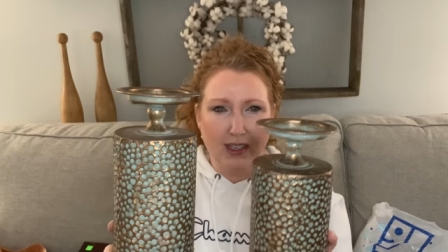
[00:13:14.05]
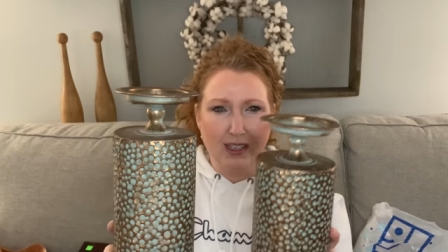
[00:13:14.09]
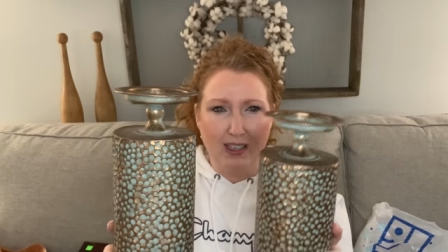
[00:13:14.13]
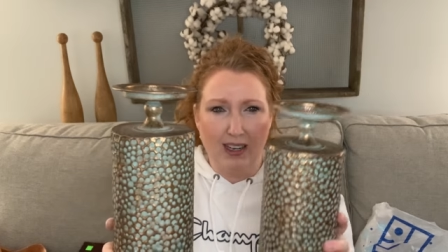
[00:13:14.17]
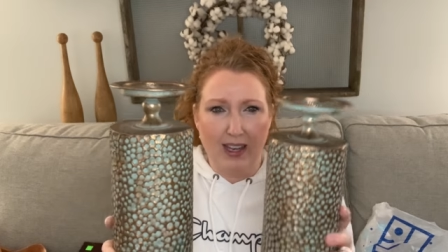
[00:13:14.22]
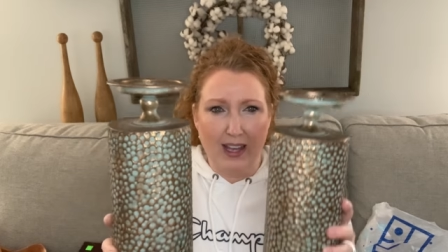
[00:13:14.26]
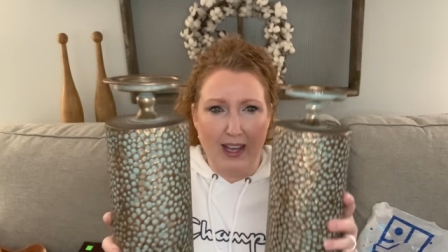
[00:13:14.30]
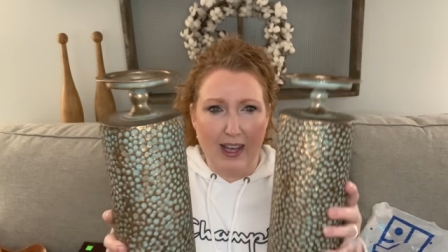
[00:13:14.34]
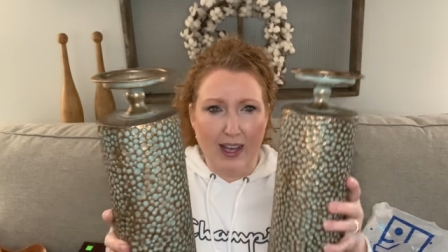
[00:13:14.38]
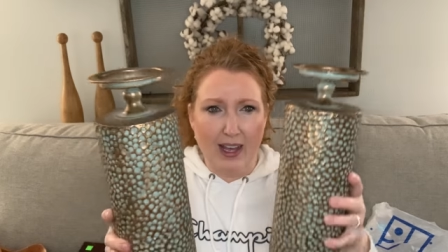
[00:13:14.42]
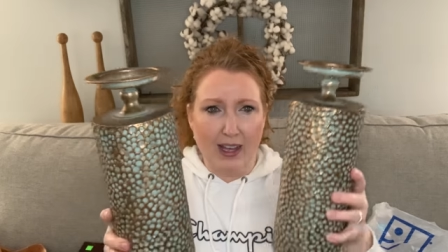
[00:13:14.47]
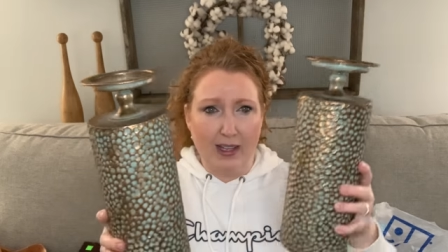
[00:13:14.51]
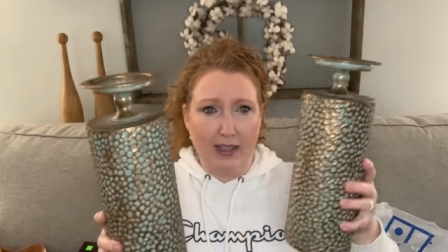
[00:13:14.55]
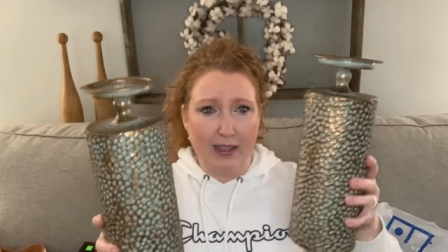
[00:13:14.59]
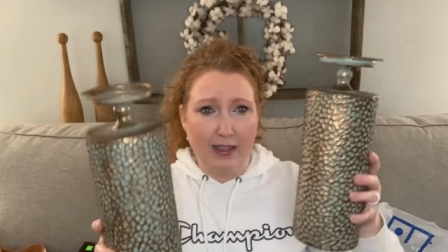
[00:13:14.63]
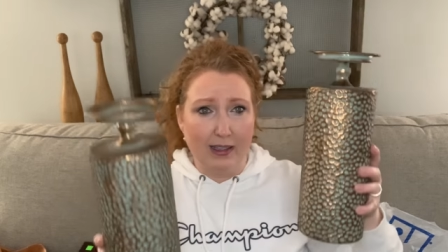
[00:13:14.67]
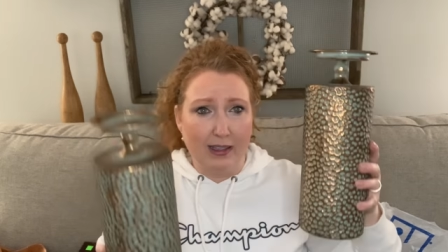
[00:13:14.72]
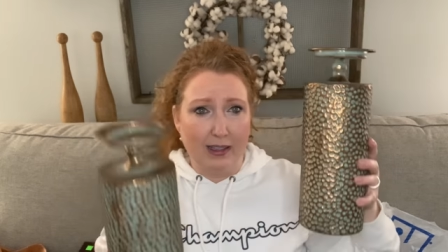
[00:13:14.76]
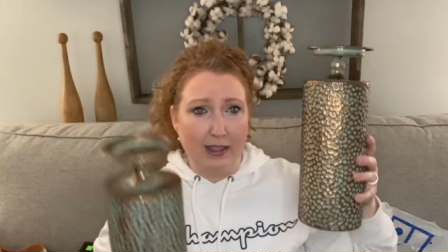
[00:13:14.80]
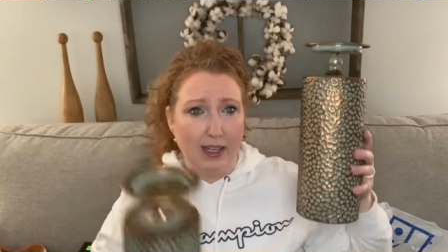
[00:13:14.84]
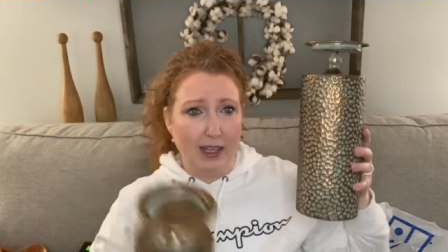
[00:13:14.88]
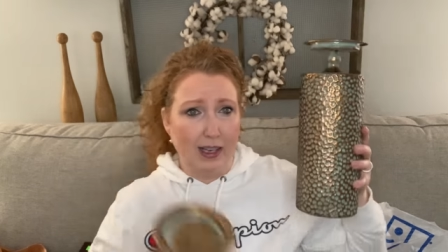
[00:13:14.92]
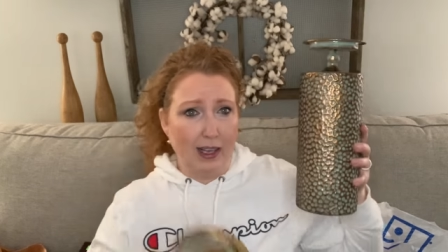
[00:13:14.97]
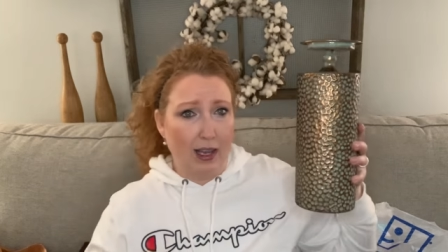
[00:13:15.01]
And I,
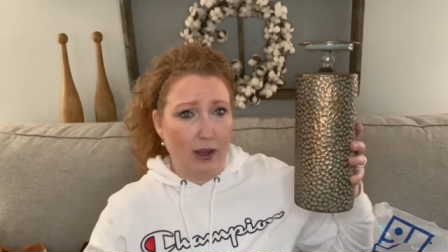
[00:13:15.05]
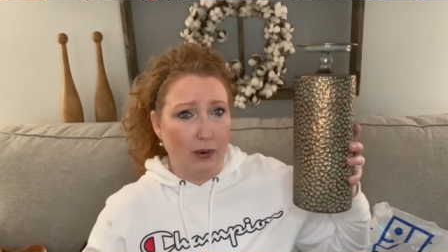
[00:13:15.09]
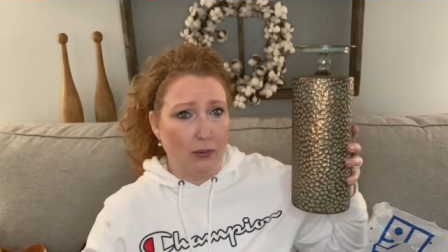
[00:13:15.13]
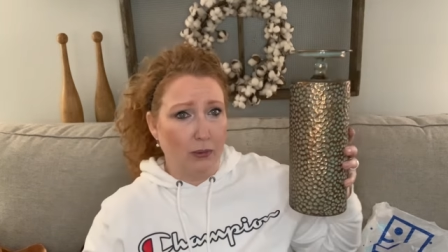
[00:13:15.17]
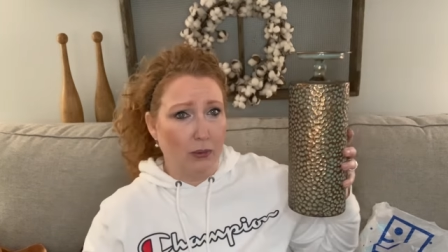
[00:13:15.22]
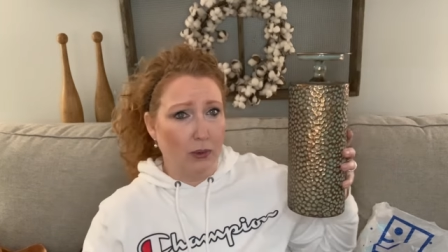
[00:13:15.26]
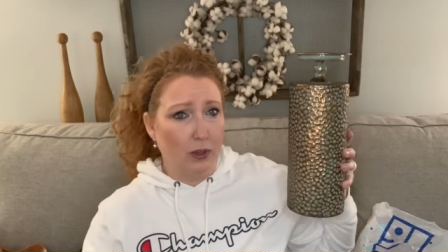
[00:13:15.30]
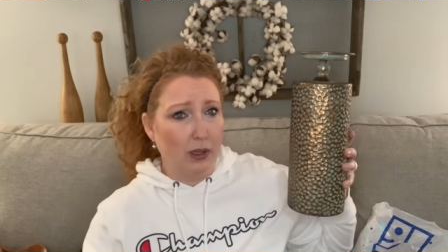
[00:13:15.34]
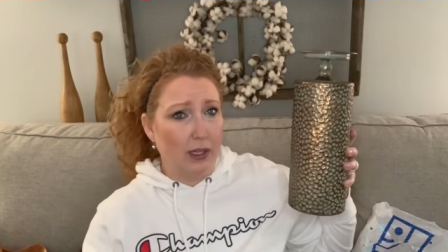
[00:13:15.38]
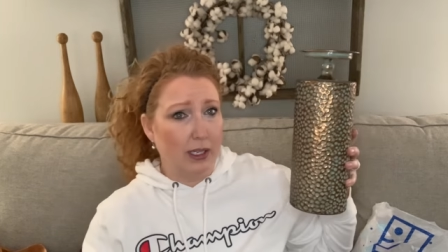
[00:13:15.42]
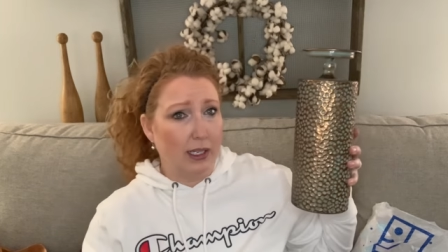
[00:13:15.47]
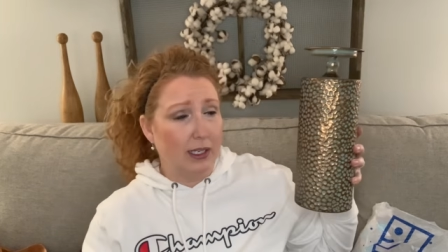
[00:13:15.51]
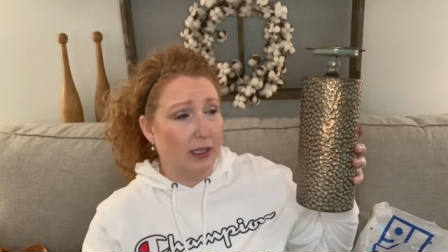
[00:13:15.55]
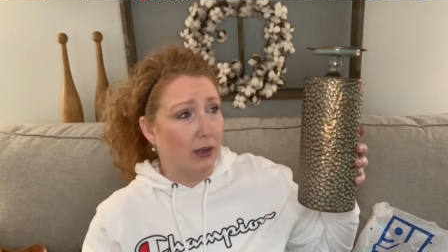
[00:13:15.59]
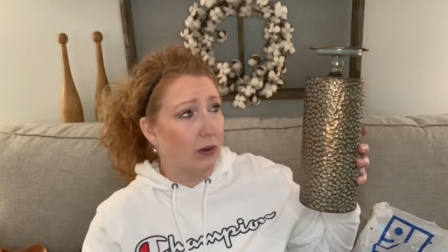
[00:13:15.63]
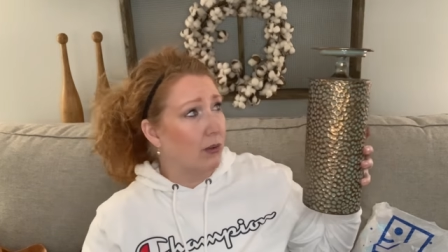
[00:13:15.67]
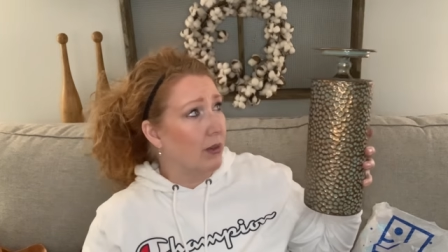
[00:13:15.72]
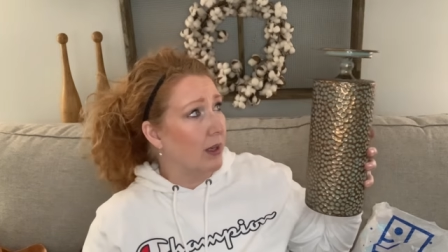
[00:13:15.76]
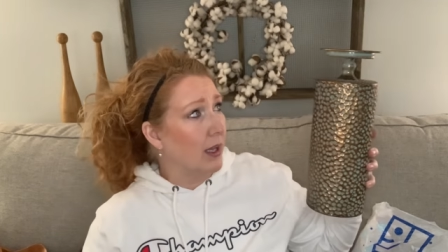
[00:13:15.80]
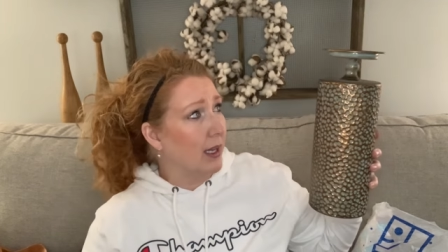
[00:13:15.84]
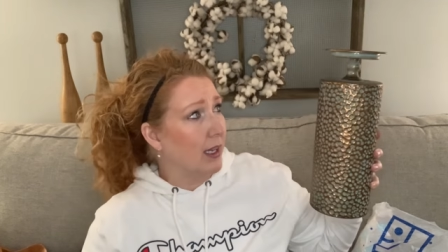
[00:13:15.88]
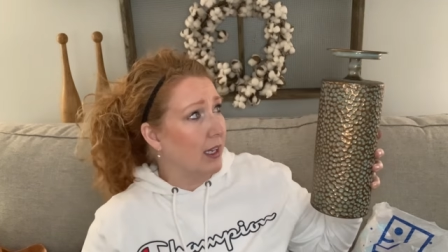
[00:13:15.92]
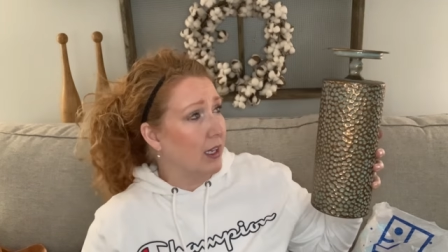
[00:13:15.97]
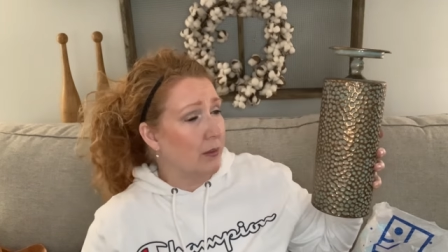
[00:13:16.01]
that, I really don't
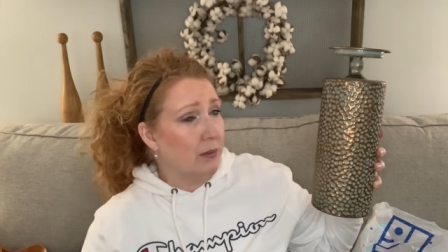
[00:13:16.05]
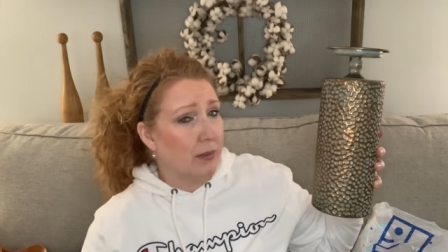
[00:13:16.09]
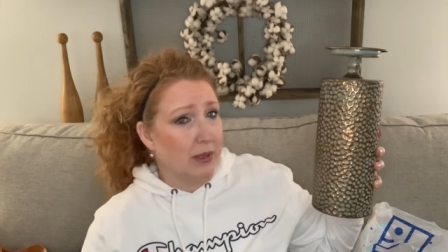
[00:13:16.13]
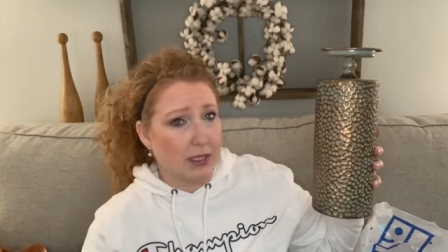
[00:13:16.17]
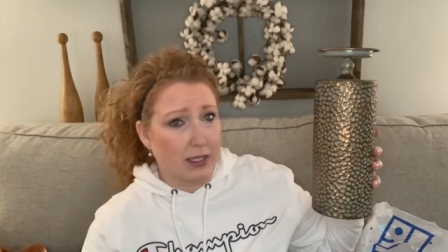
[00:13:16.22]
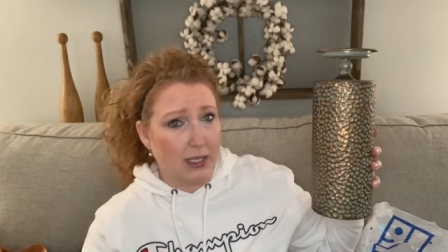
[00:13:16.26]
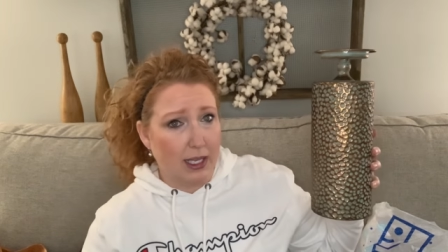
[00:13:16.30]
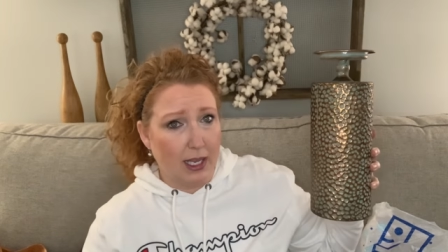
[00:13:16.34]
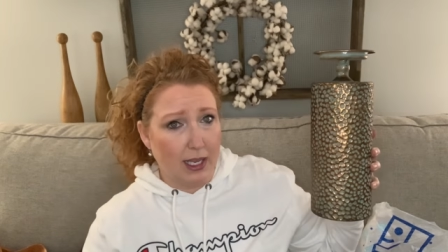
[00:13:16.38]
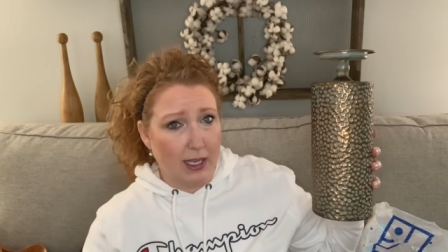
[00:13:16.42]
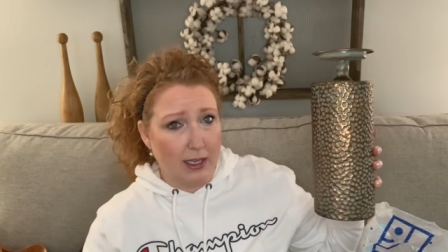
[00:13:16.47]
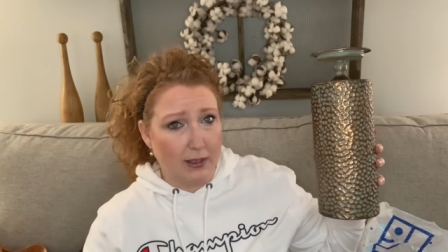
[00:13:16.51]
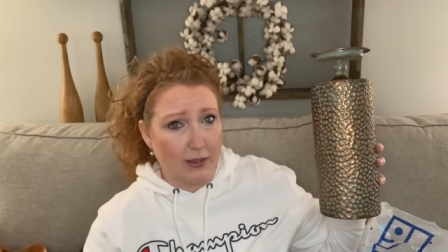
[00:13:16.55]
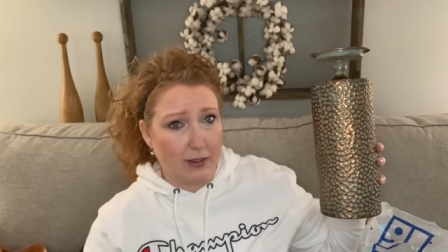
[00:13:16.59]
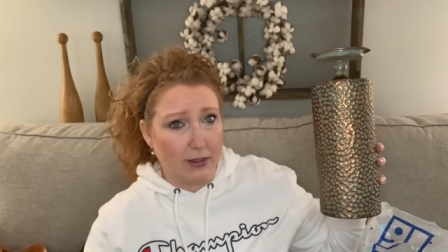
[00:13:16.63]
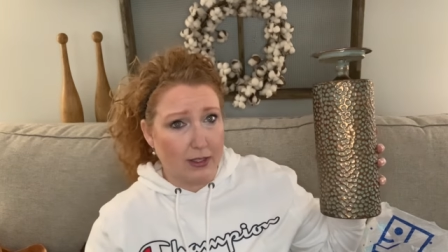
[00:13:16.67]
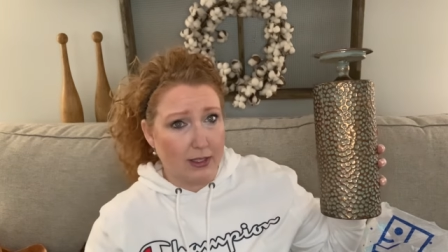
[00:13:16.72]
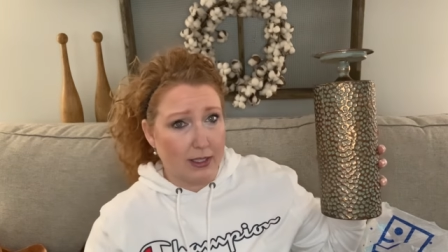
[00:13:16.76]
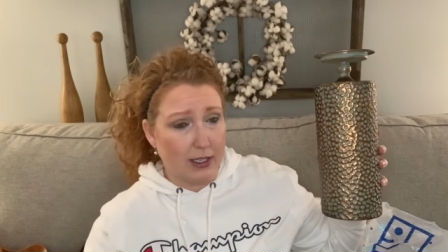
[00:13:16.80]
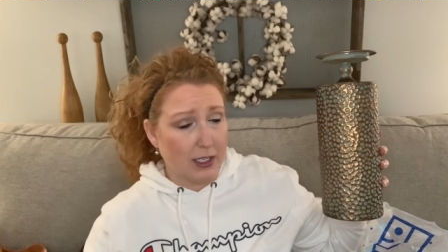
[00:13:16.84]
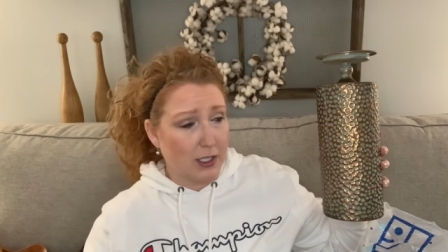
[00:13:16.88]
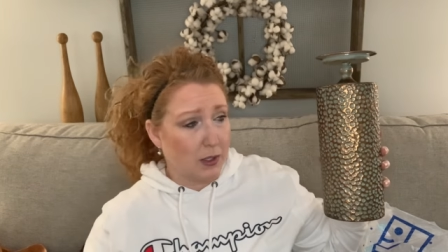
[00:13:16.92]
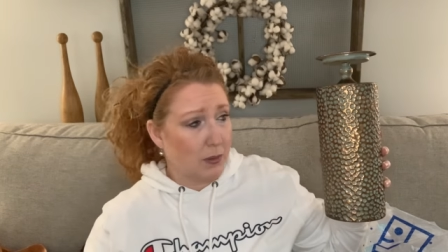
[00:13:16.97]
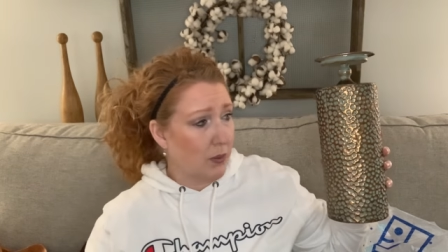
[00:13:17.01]
like them as
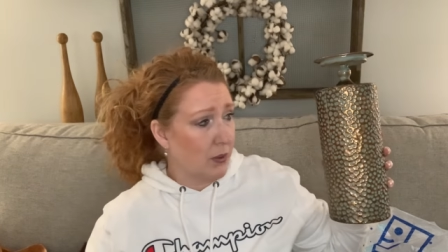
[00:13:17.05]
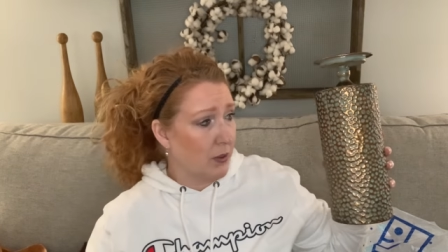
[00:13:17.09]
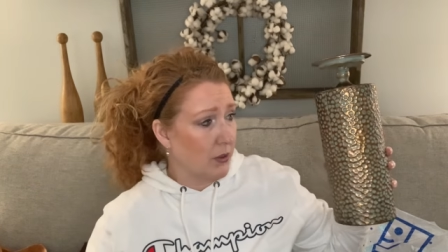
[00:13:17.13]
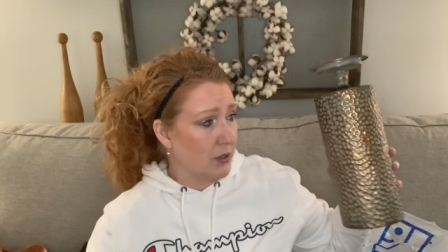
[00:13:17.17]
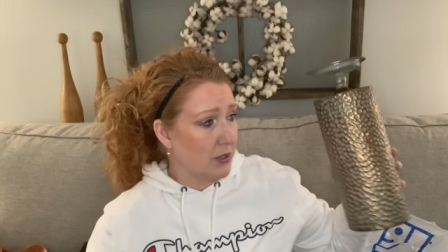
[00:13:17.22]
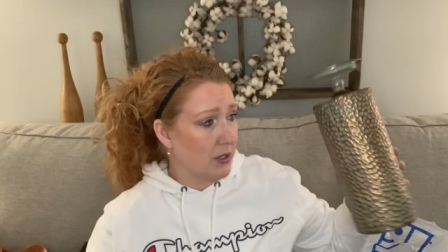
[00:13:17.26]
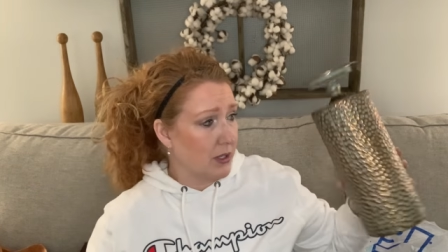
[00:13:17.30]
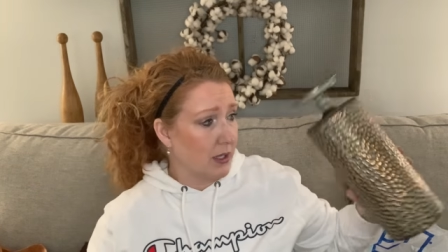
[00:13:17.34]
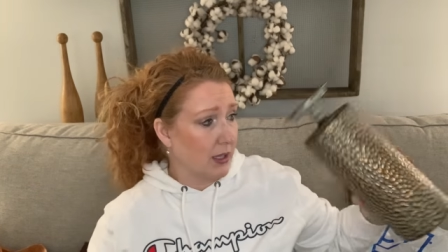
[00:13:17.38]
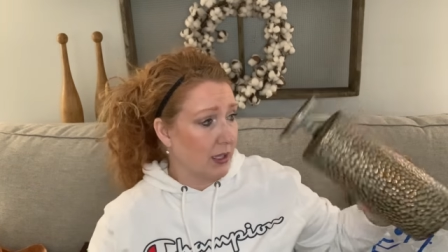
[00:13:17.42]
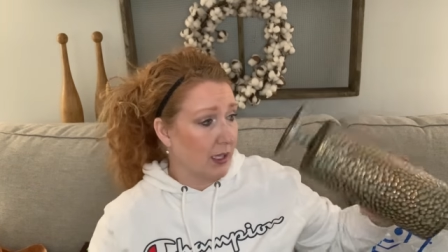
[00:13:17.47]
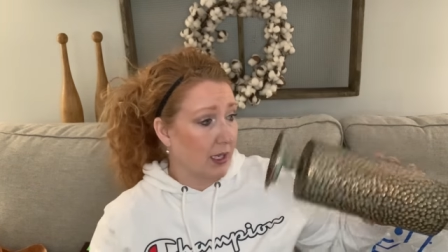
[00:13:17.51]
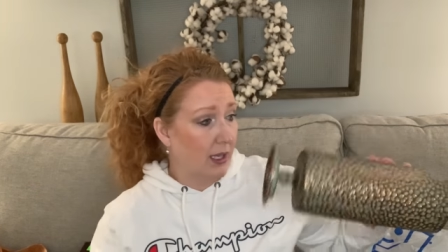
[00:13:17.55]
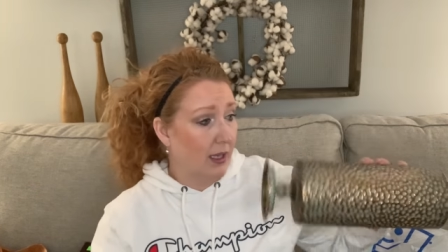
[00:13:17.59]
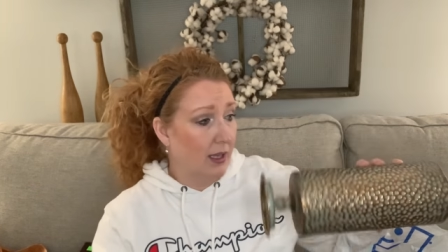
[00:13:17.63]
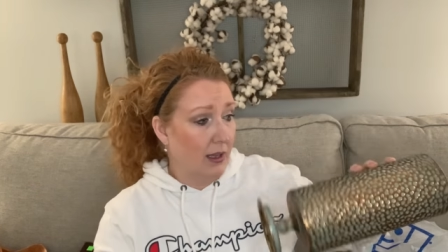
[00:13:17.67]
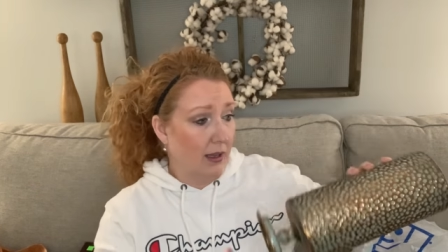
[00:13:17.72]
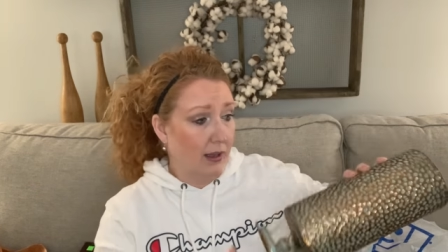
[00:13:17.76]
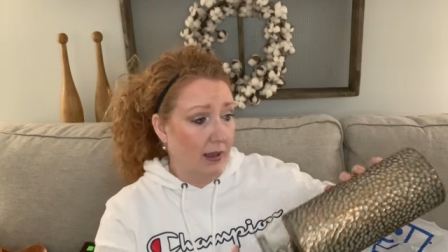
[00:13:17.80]
candlesticks personally.